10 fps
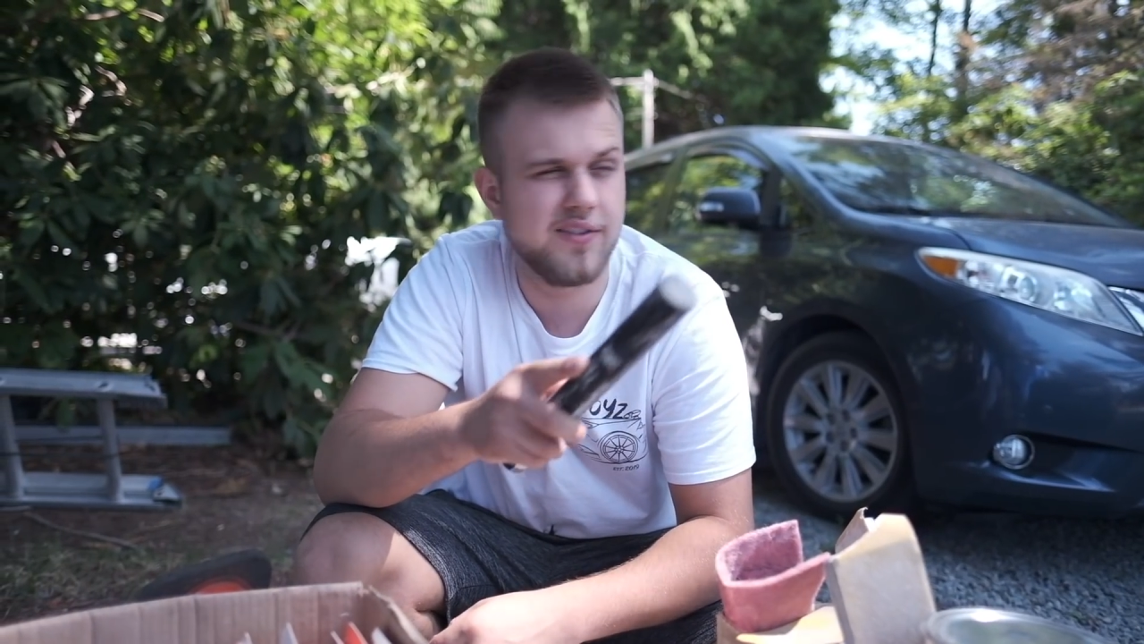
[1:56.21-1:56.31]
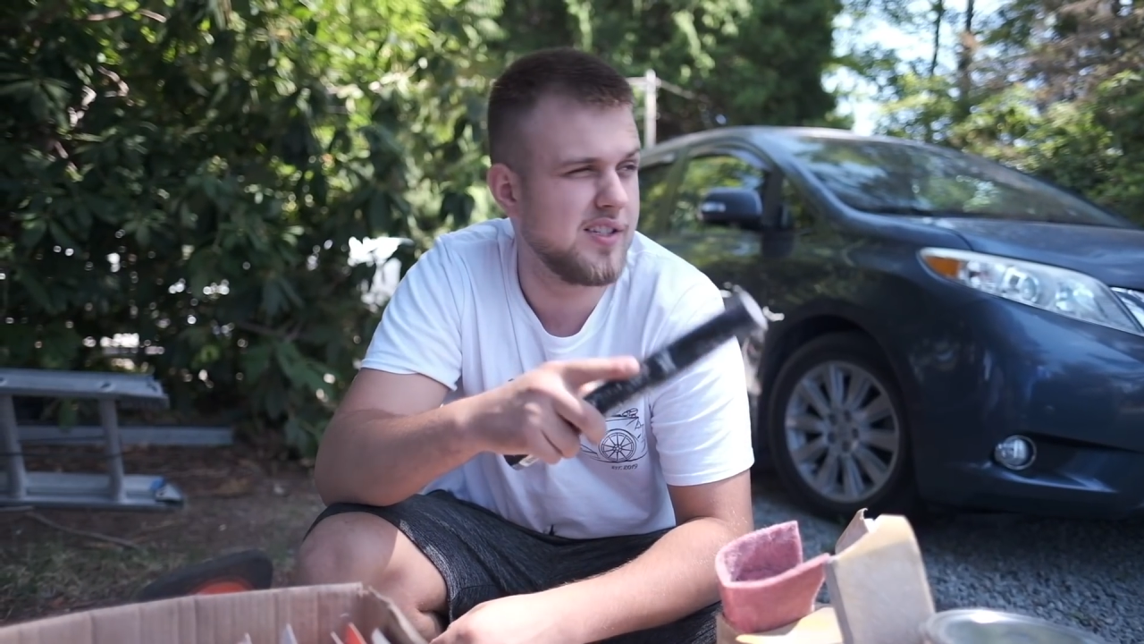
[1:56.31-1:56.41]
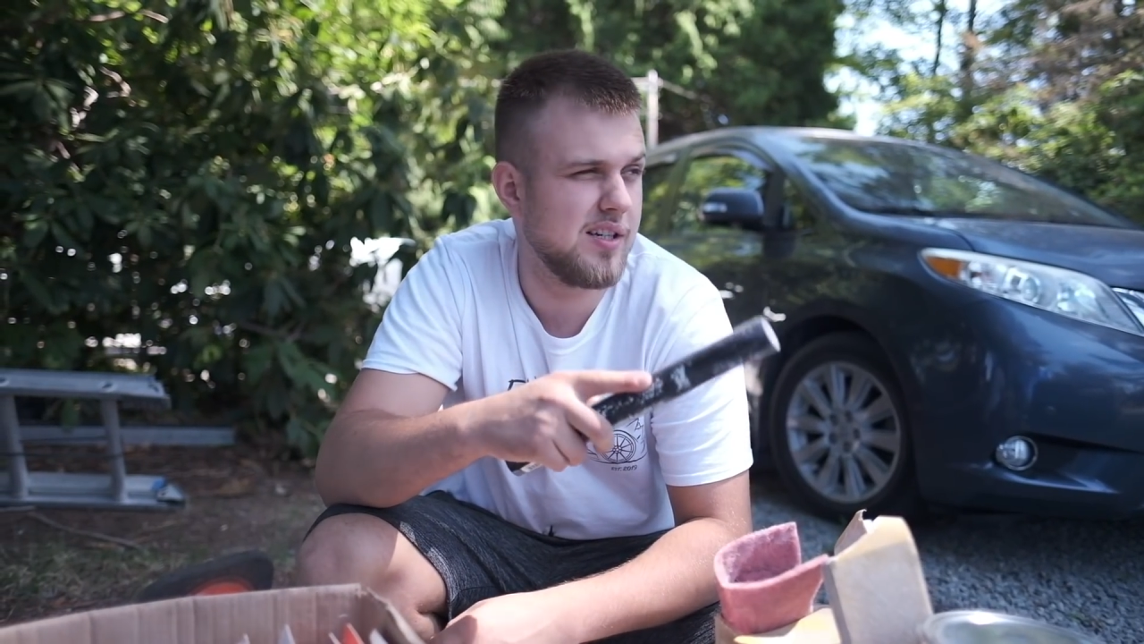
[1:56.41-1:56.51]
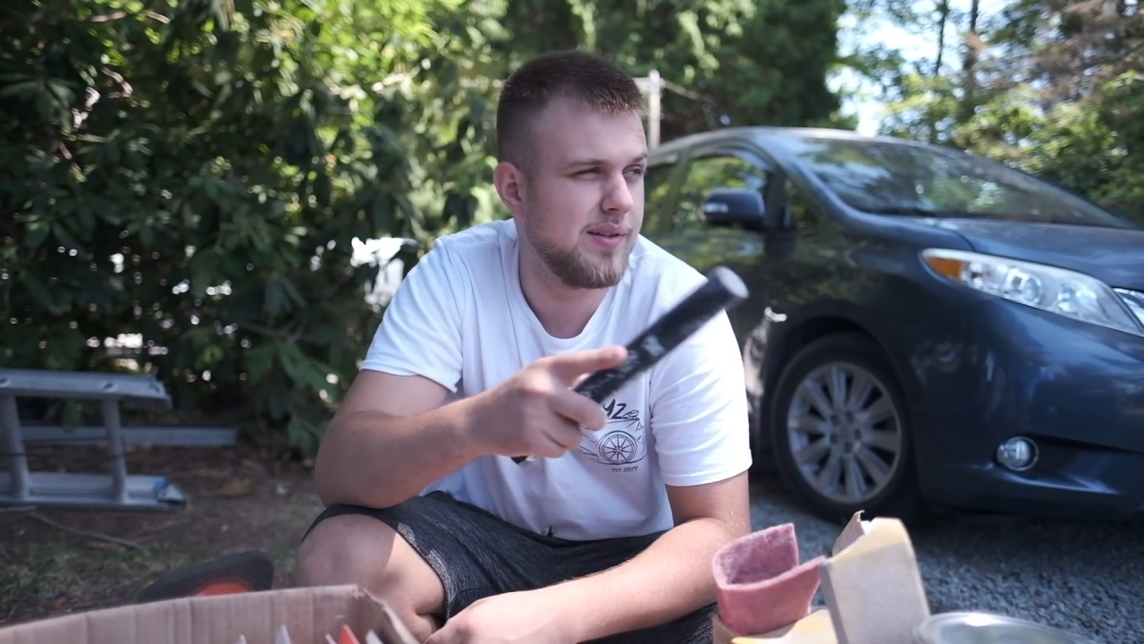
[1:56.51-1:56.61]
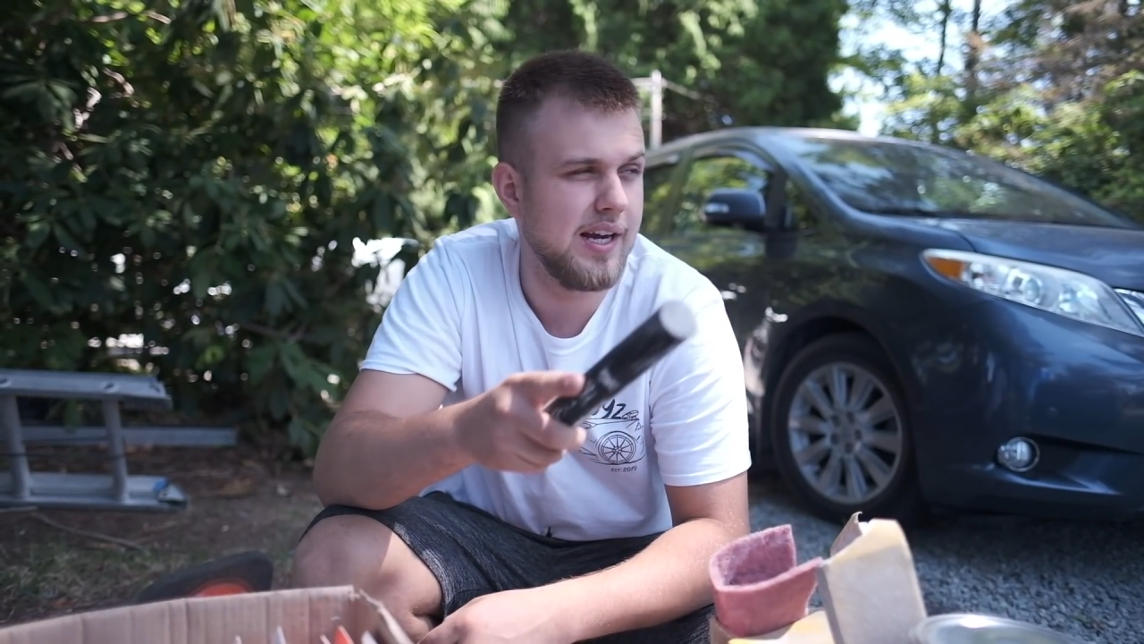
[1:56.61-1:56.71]
on
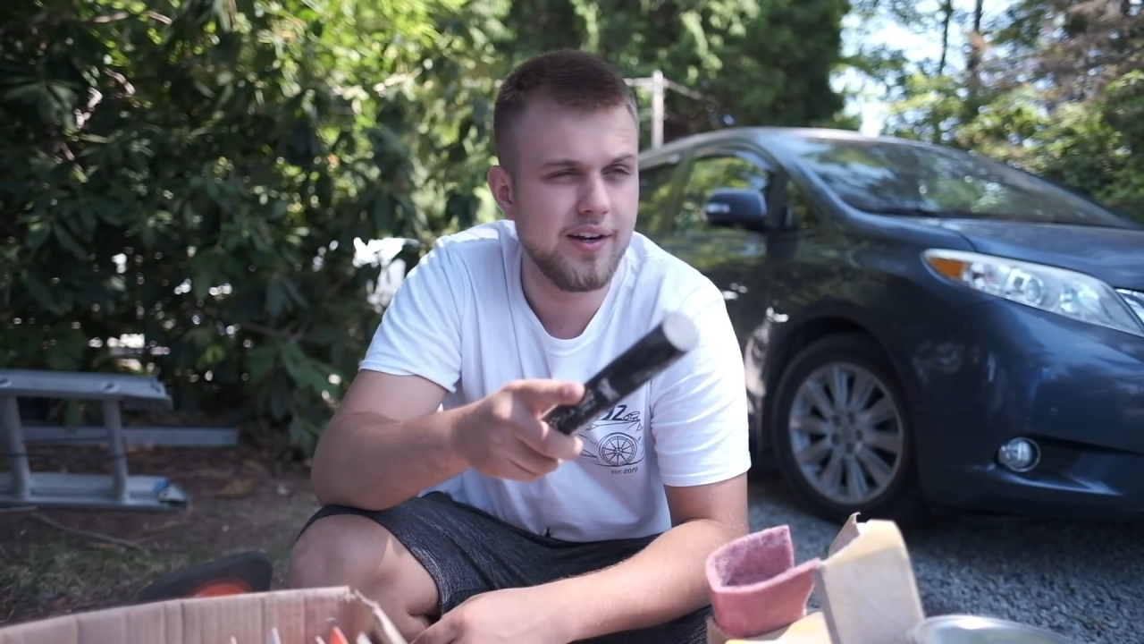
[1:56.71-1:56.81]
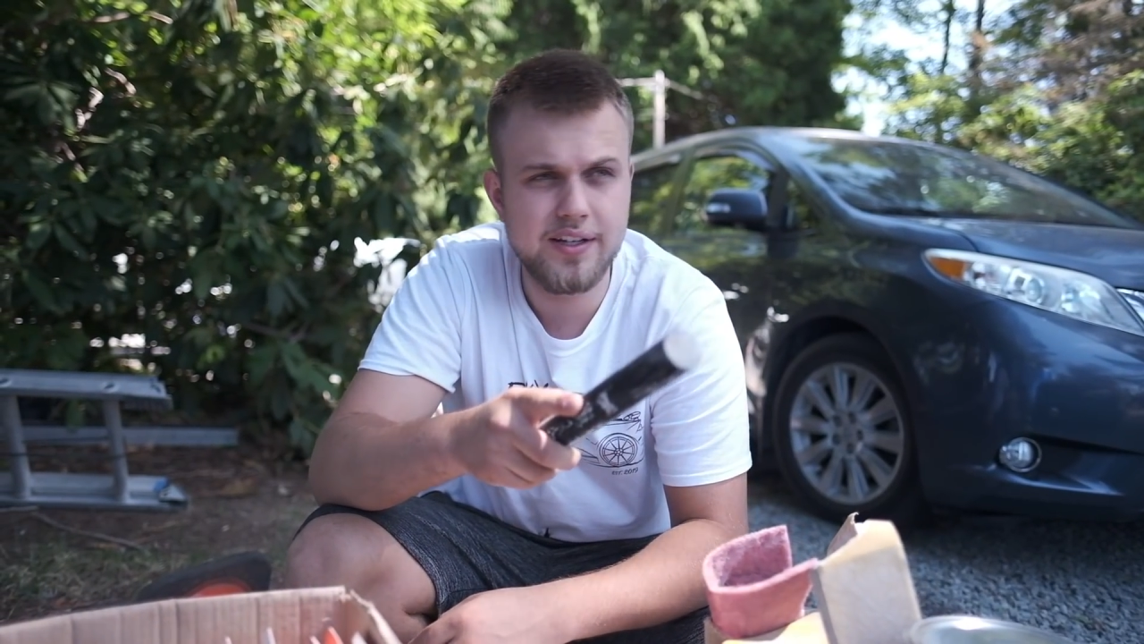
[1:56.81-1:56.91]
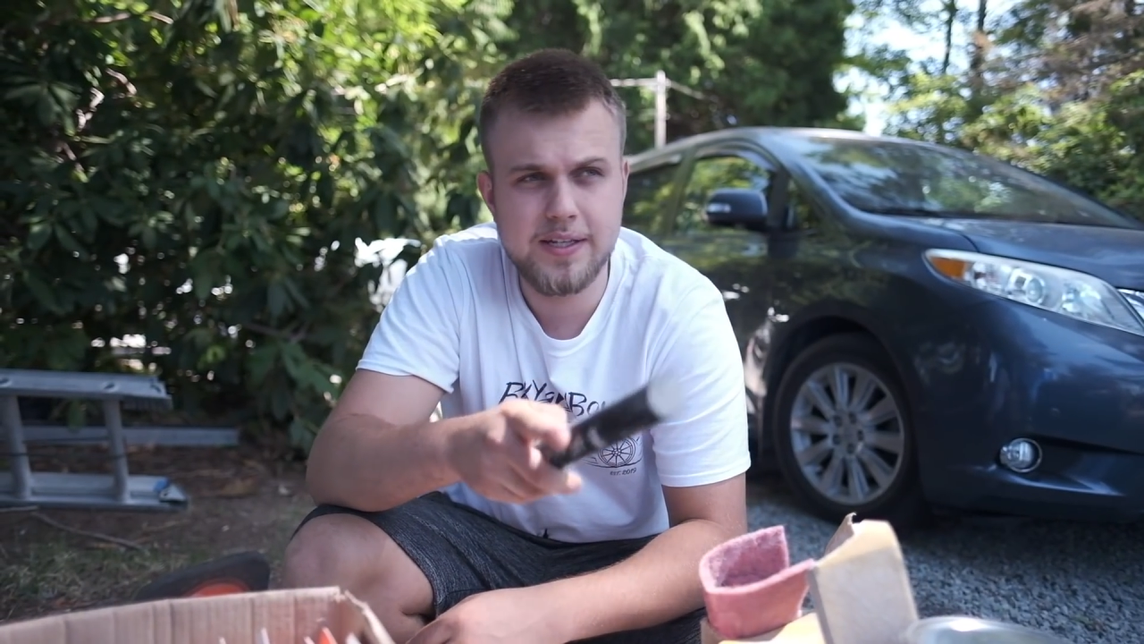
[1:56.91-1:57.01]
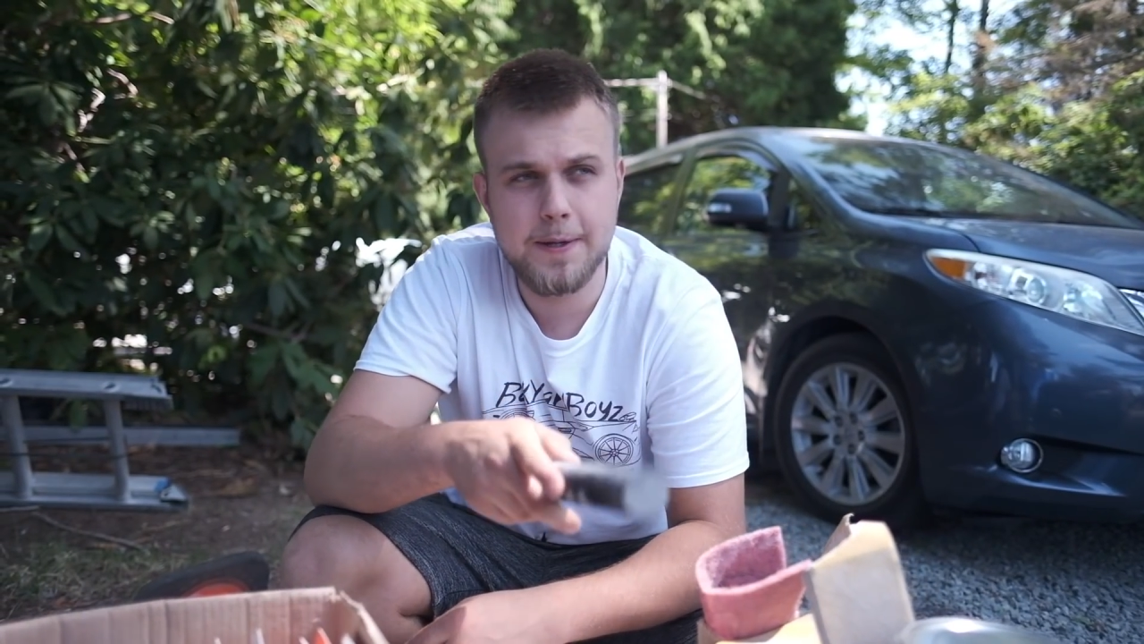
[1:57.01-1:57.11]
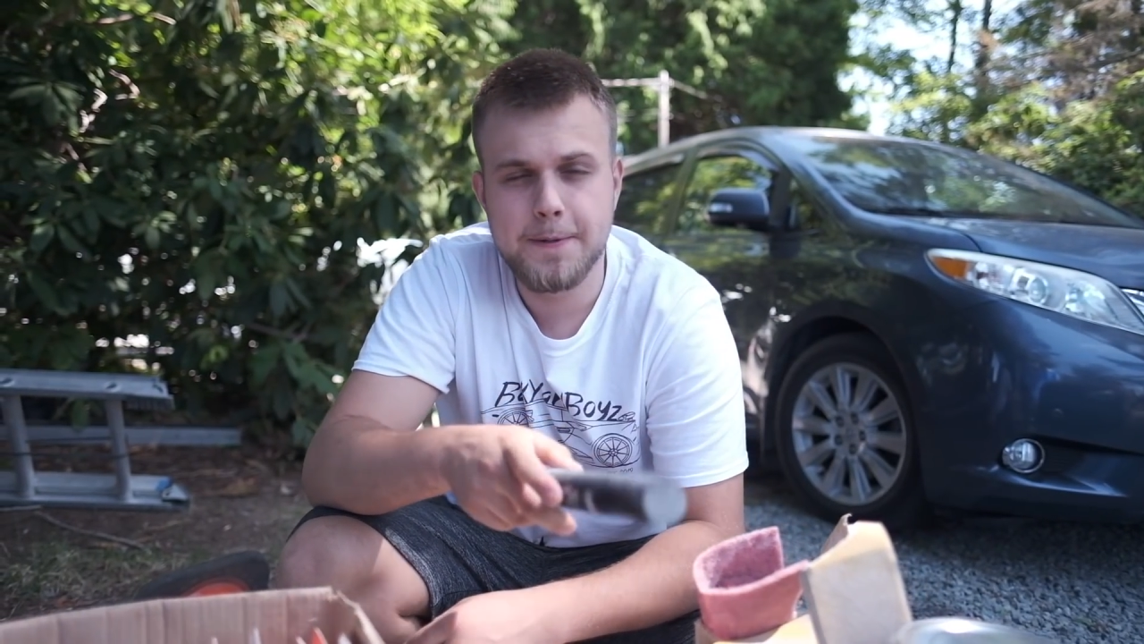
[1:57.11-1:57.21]
some of the areas.